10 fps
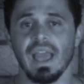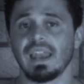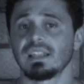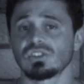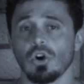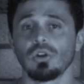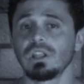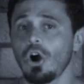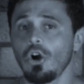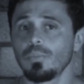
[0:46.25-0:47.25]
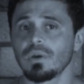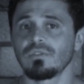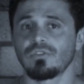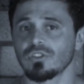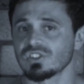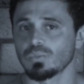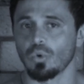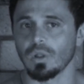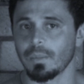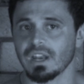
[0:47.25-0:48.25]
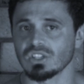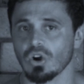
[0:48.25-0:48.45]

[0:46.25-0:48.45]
and it's only open for a small amount of